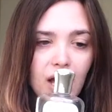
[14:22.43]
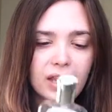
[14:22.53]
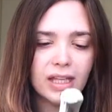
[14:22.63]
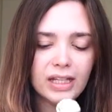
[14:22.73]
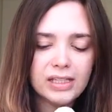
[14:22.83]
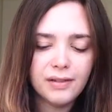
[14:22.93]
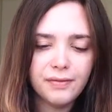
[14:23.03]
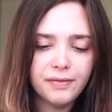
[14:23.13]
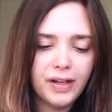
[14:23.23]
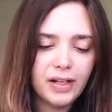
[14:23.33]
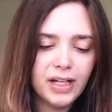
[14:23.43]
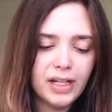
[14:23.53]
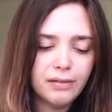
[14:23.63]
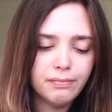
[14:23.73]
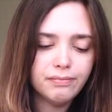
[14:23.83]
I think it's a
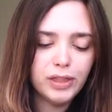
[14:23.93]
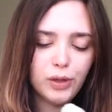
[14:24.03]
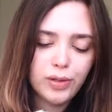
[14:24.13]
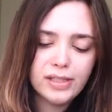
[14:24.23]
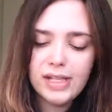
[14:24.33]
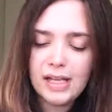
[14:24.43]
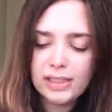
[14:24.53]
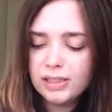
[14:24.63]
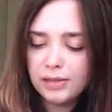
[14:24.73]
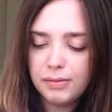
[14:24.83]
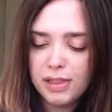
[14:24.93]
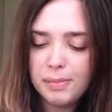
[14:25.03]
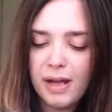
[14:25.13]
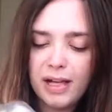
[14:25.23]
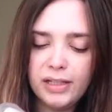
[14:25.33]
very unisex
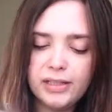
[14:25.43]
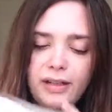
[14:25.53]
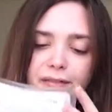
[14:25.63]
smell,